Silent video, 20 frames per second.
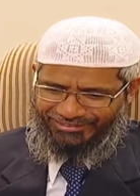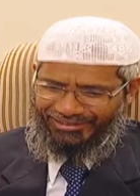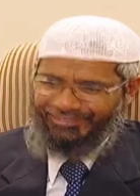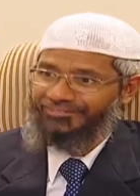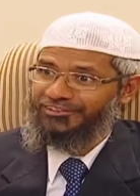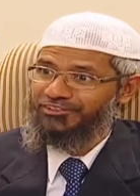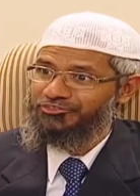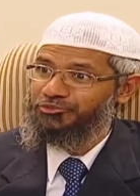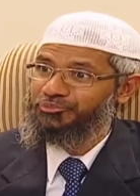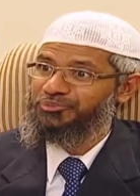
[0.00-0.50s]

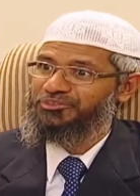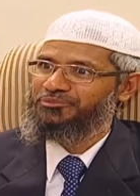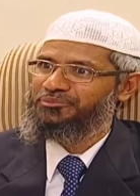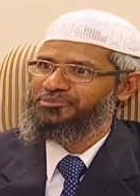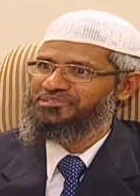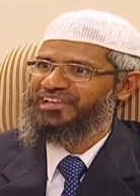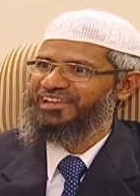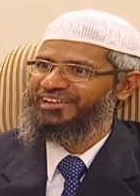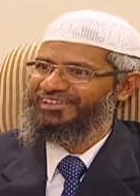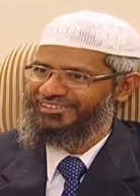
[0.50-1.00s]
and then there's super
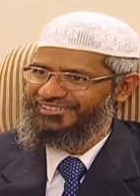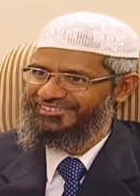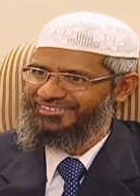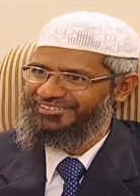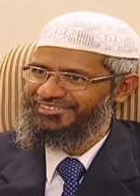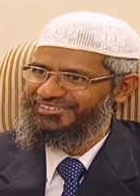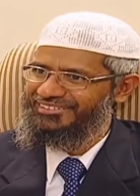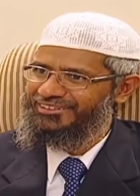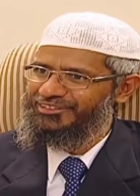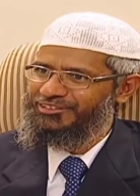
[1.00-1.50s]

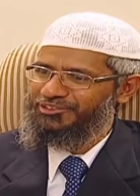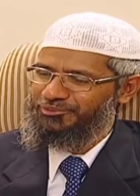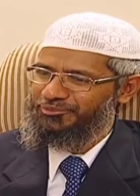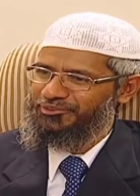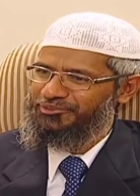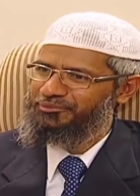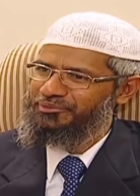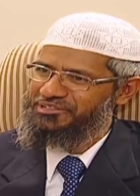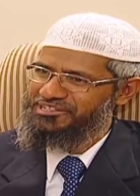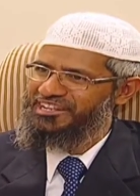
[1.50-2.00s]
speciality.
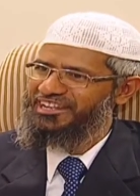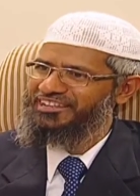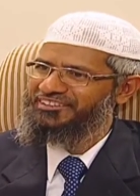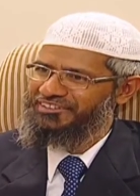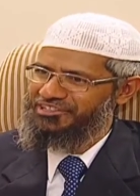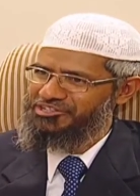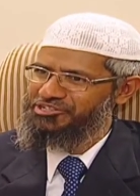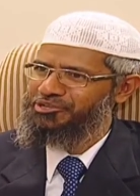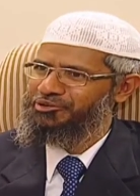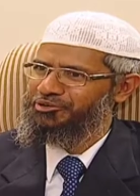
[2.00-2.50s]
Right. So my
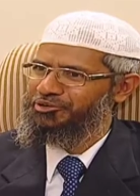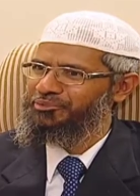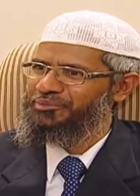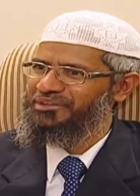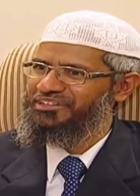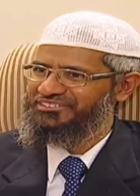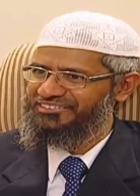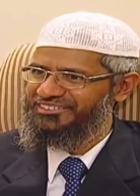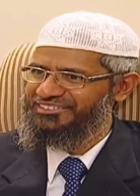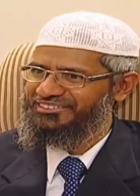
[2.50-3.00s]
specialization, I
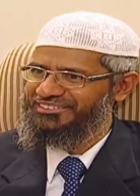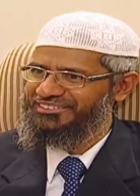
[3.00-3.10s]
wanted to be a